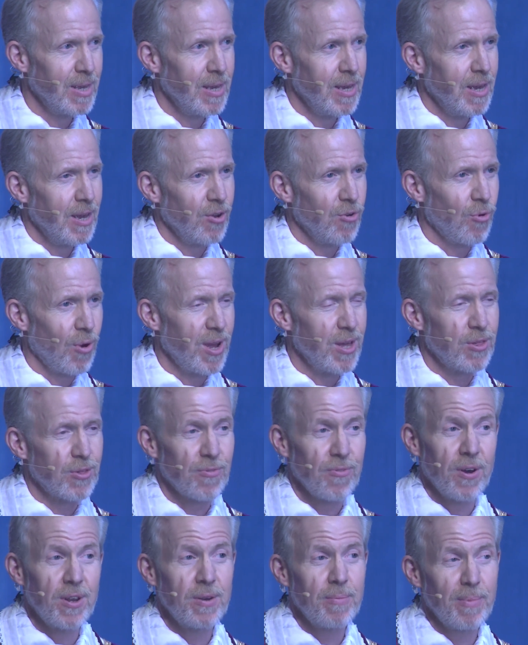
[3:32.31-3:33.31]
Grace
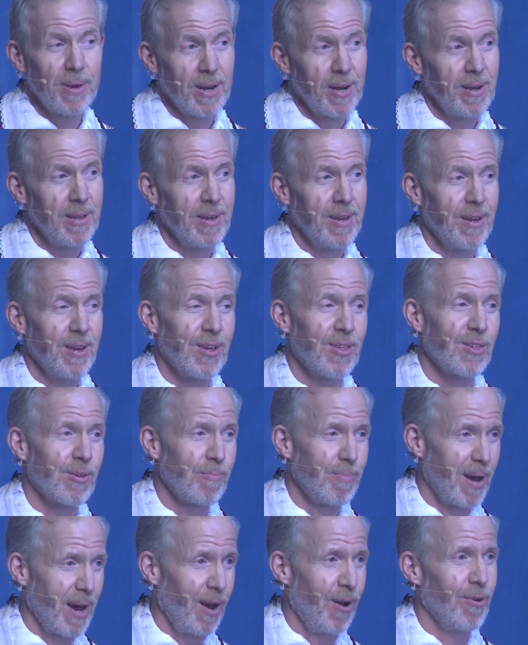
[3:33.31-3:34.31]
fundamentally is
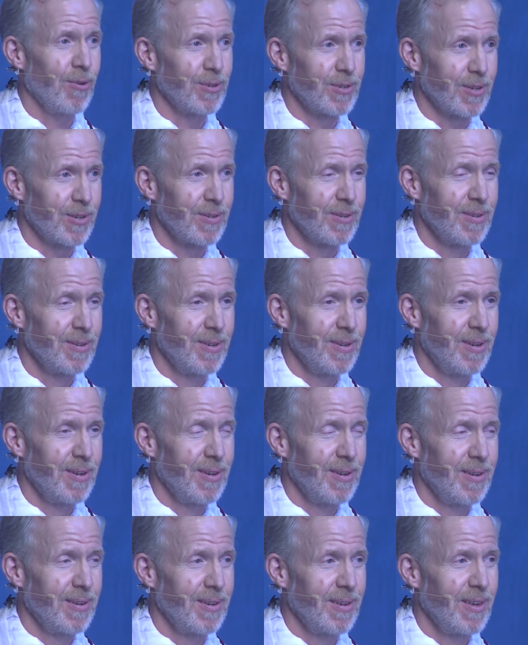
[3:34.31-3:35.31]
about
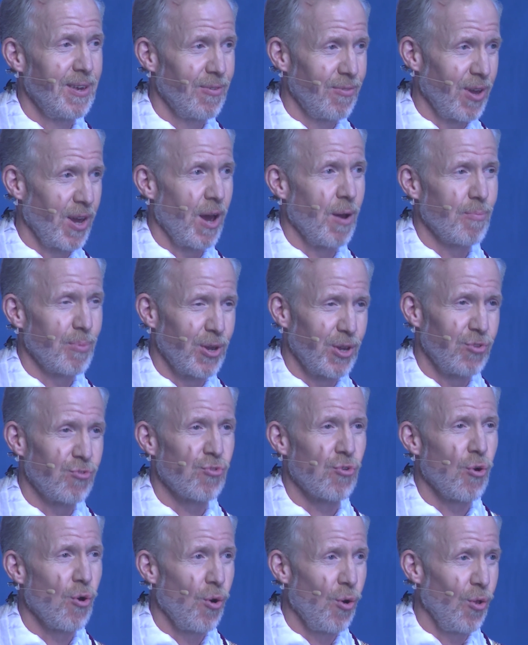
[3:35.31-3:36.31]
giving up
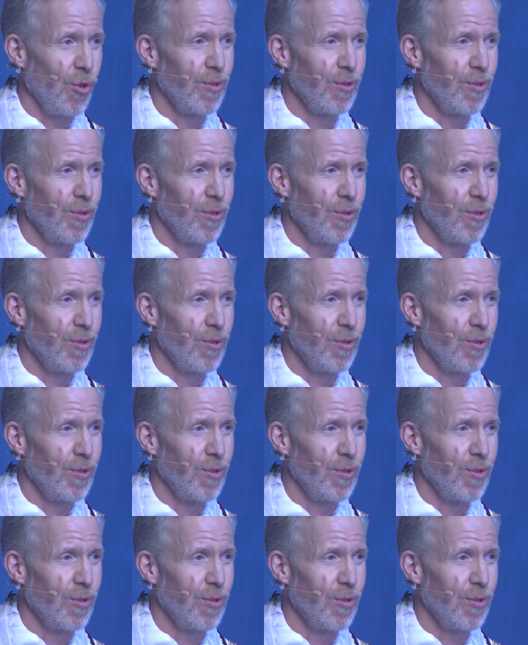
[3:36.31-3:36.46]
control.